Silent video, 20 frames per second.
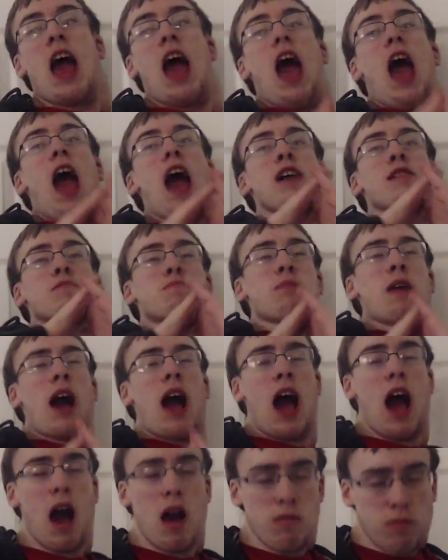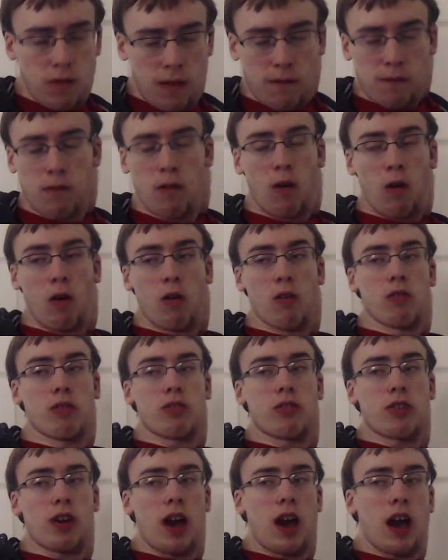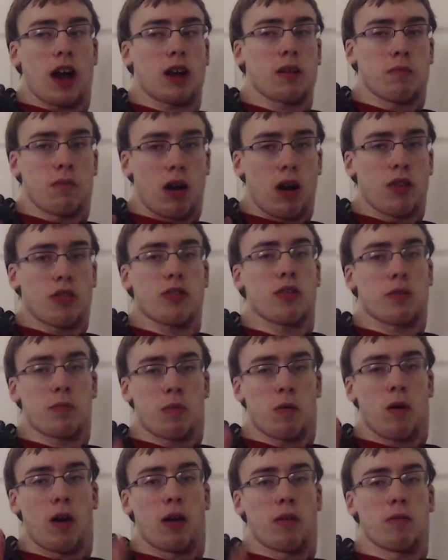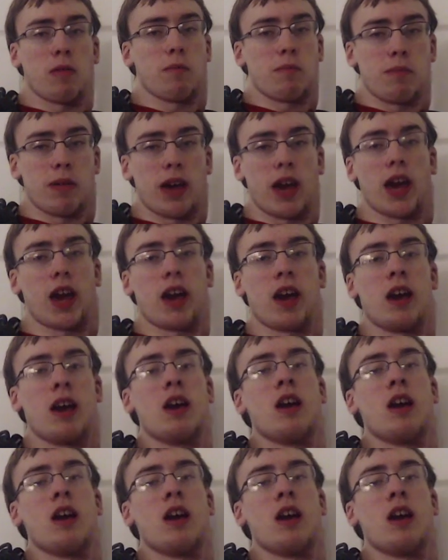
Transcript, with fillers: and powerful Jack Monster Point would be.